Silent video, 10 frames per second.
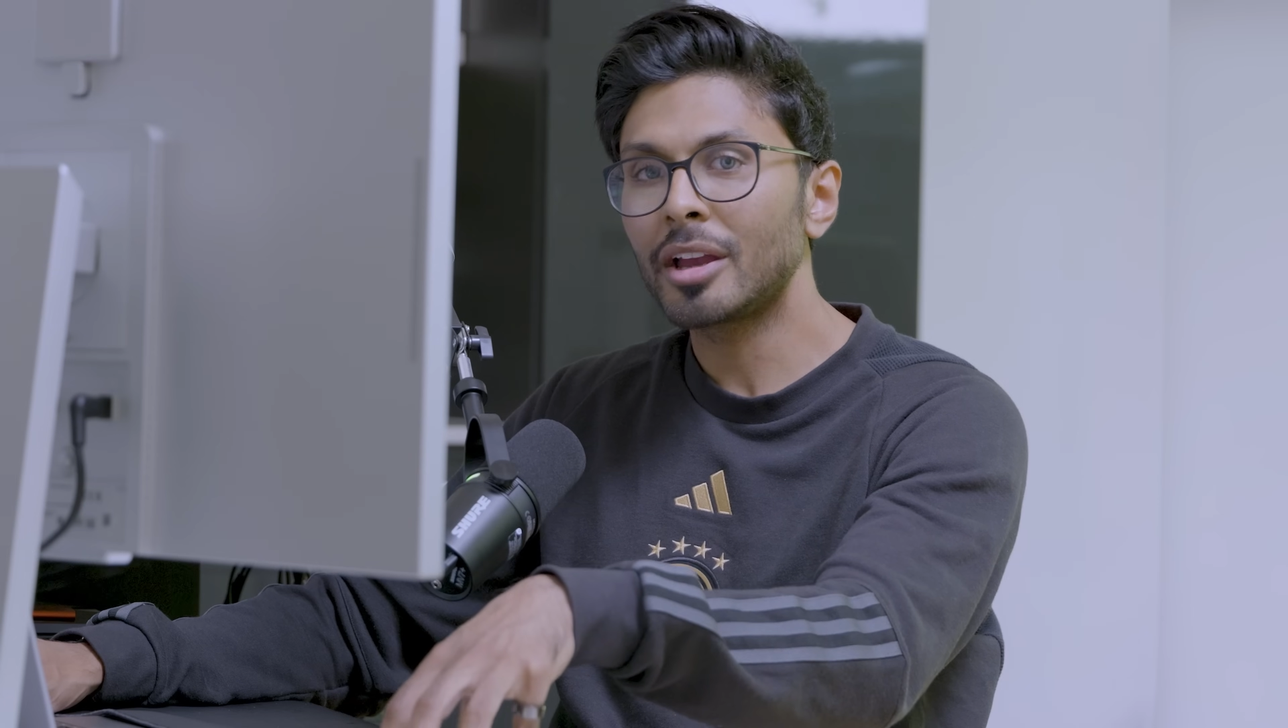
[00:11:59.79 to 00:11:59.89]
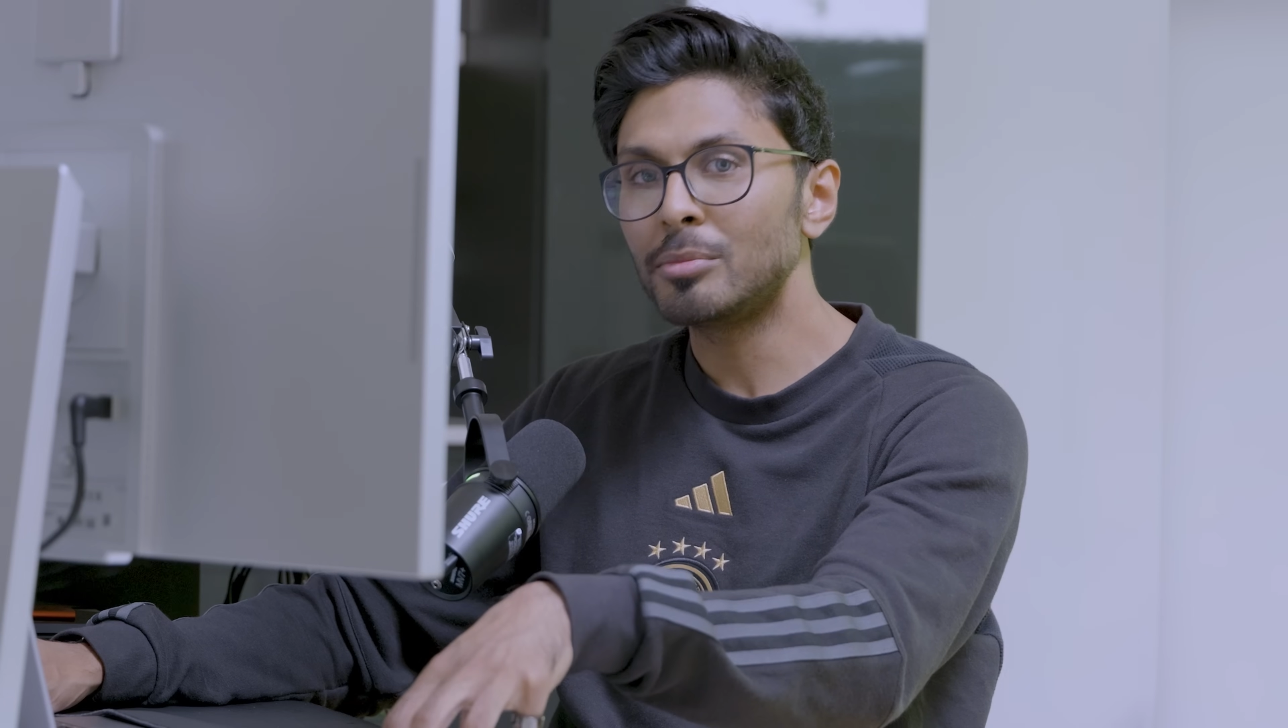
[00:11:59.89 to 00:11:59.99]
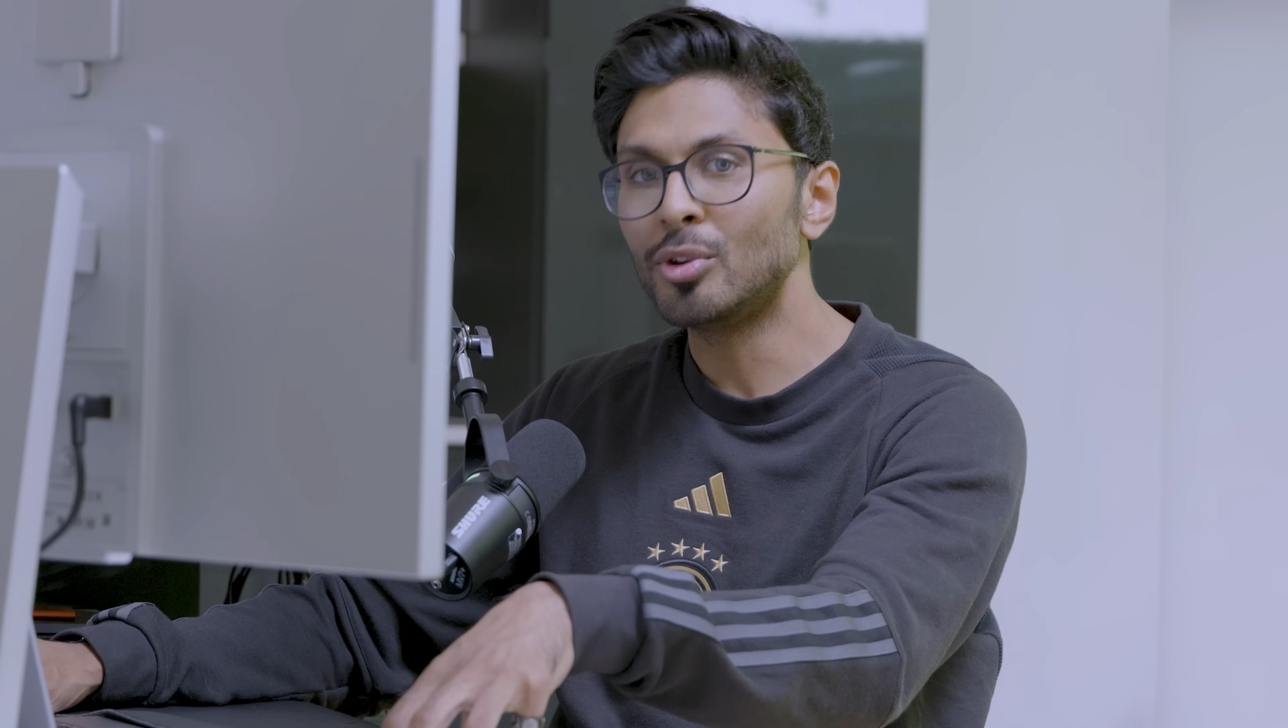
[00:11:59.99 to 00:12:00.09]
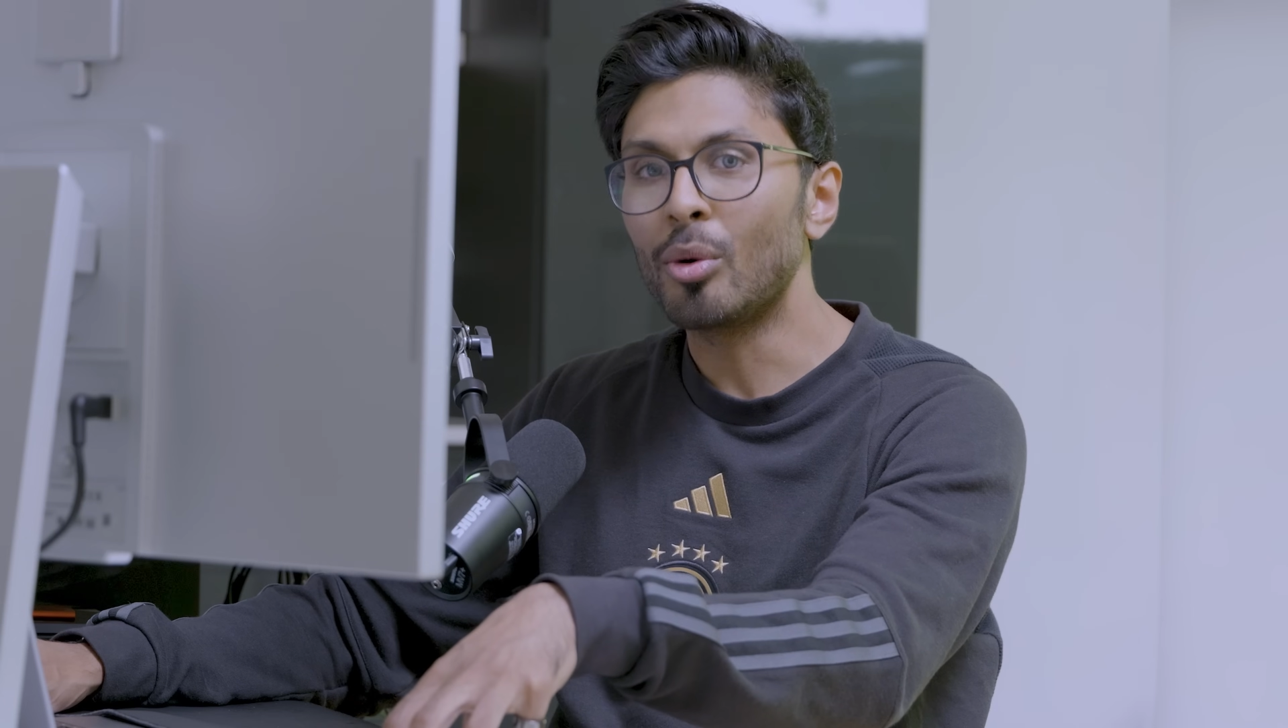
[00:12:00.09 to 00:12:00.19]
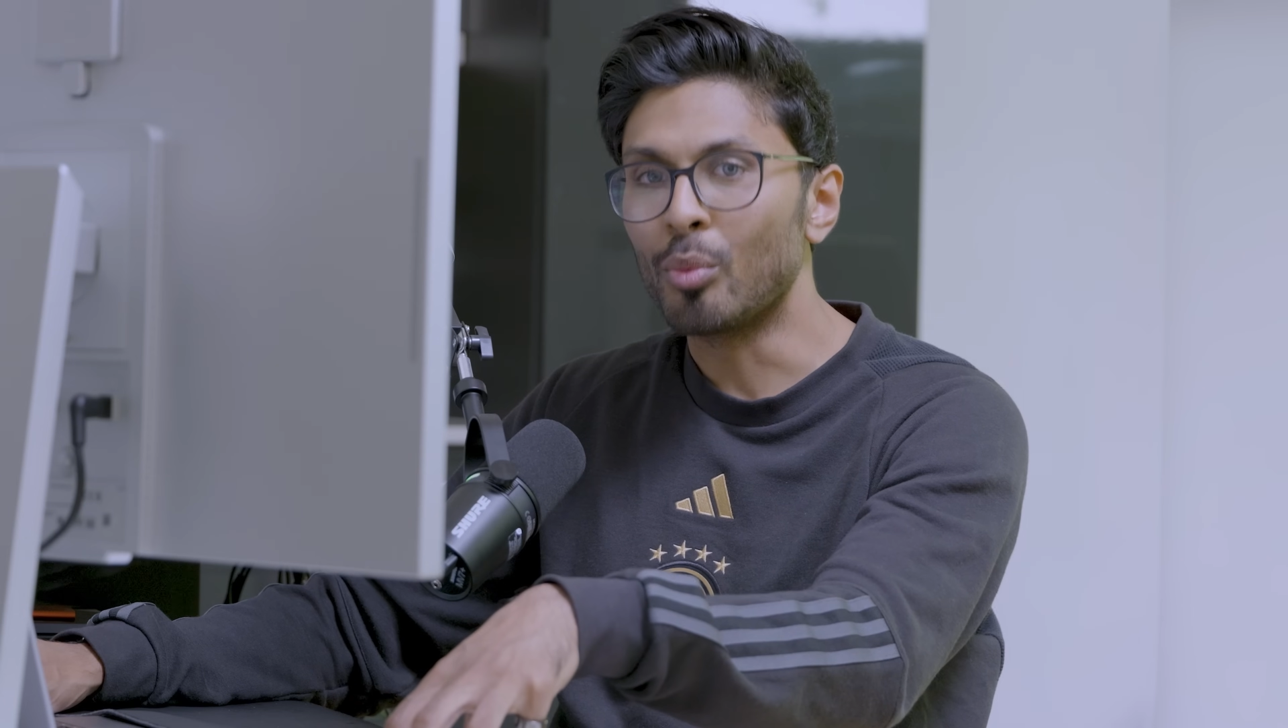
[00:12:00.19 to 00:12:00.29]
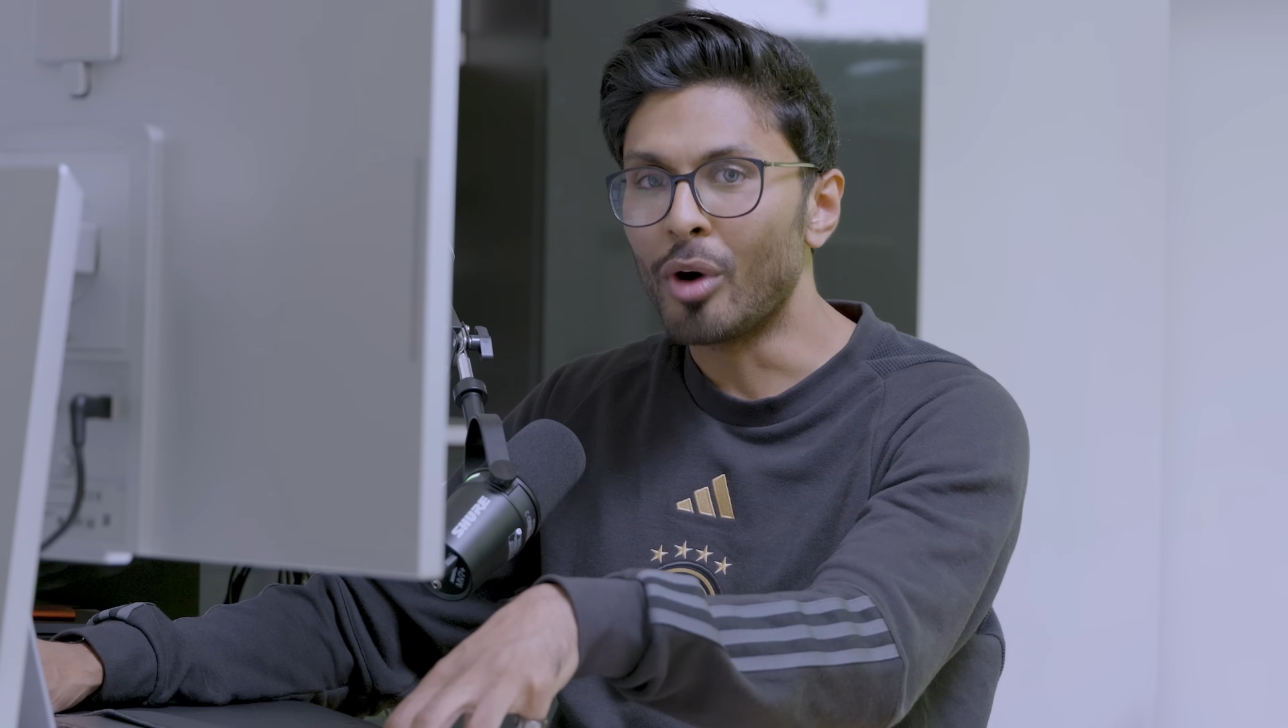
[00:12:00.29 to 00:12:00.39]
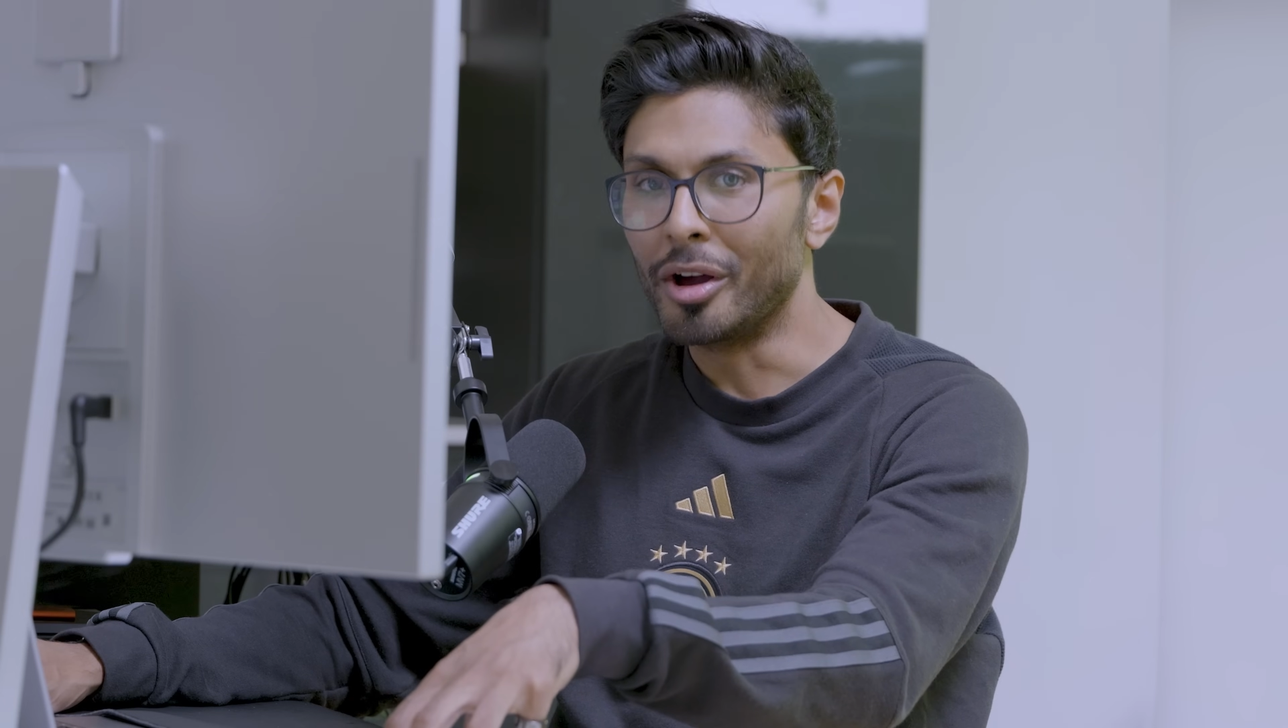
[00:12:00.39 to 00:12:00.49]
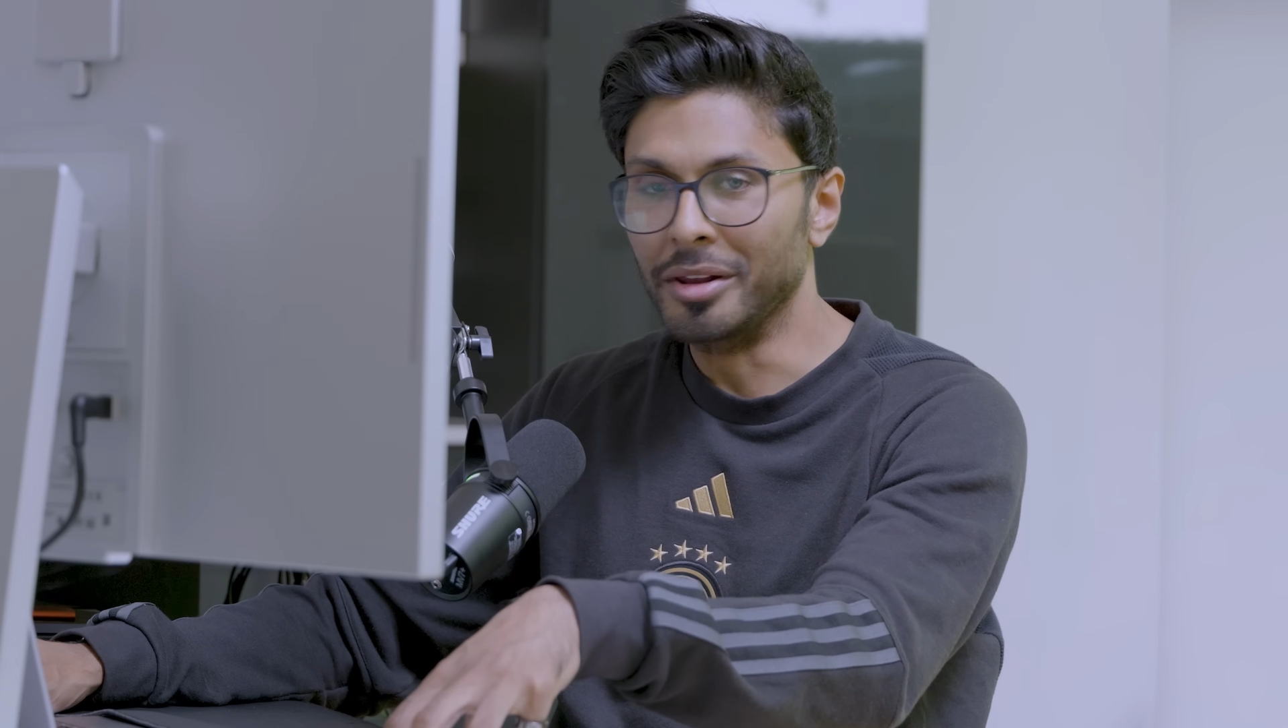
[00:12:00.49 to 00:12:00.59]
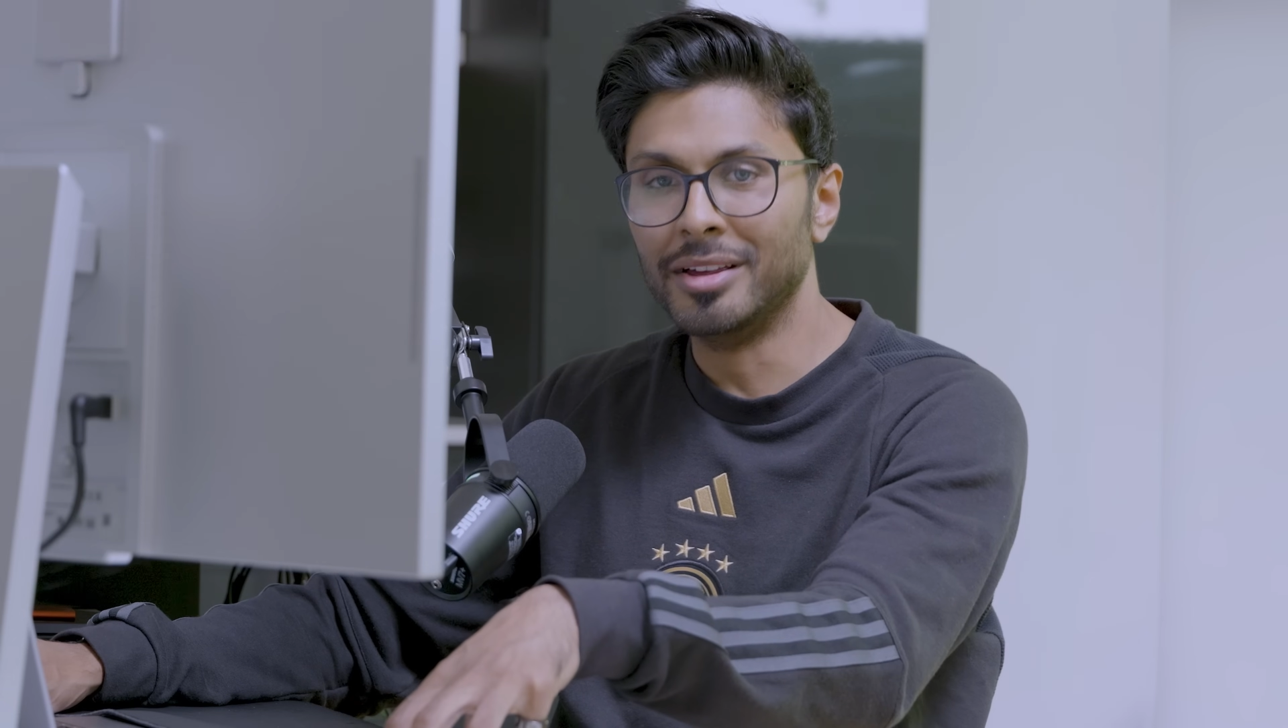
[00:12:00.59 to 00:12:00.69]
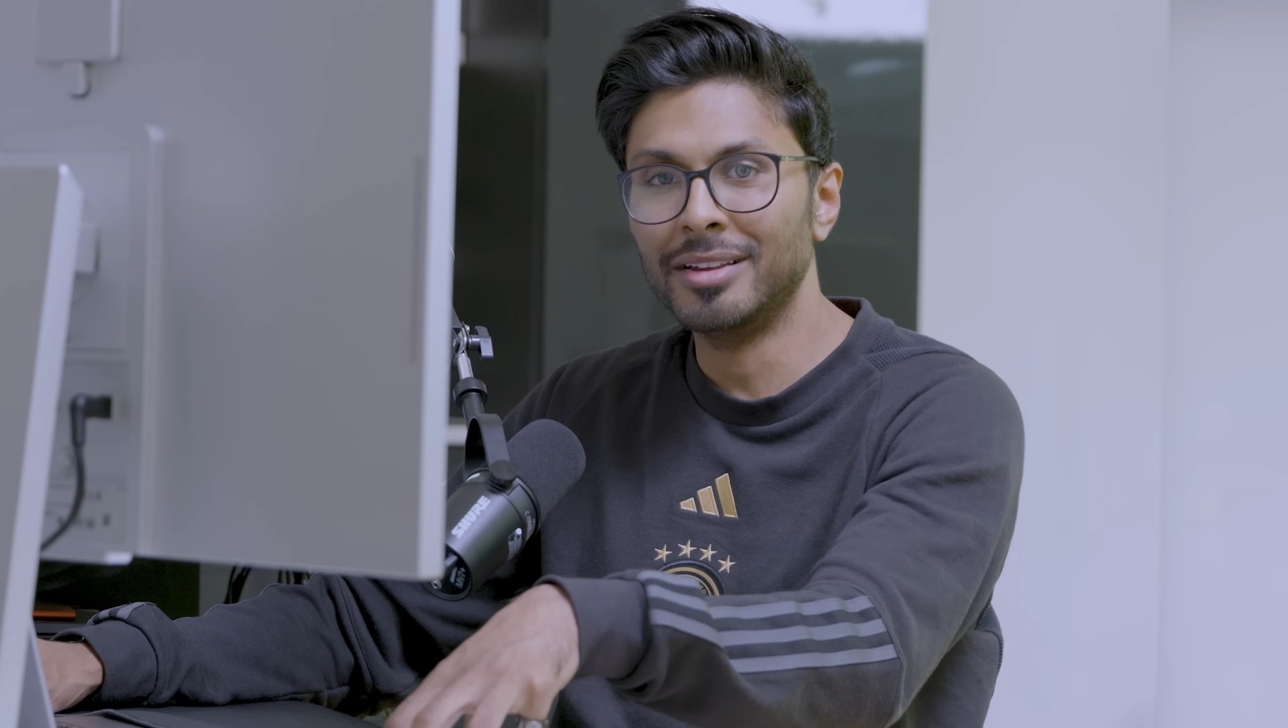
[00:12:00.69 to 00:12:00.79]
am not one.